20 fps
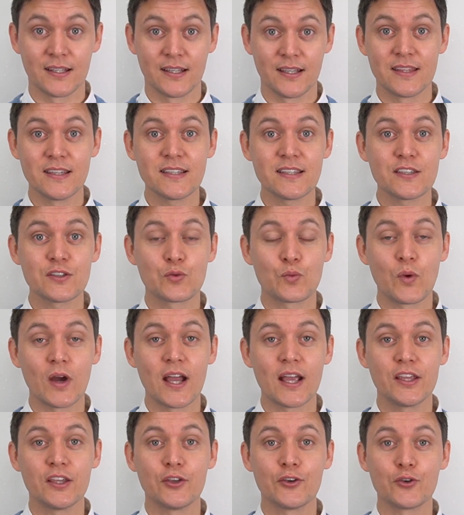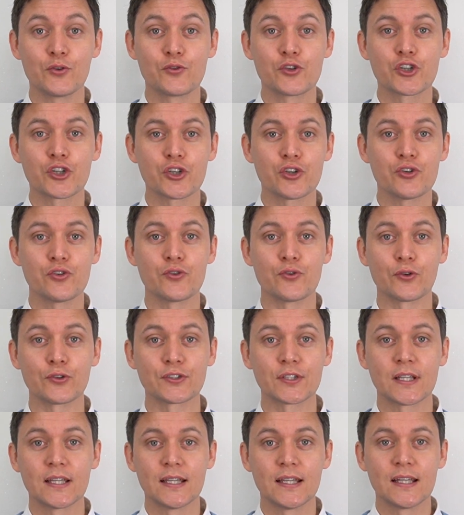This is where you
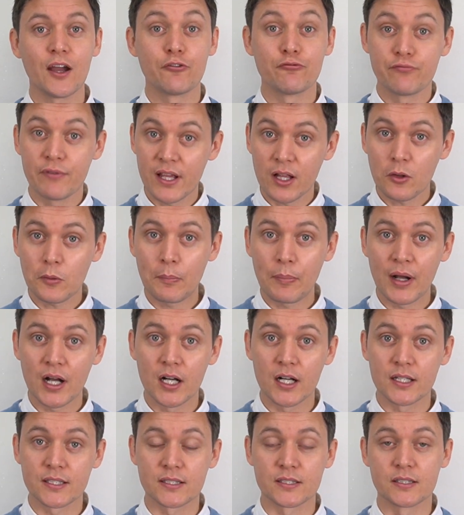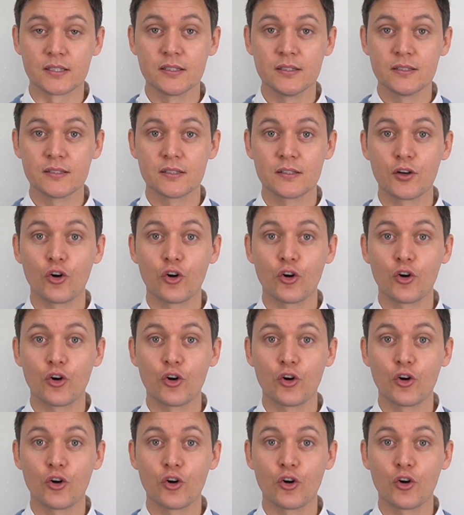choose a real person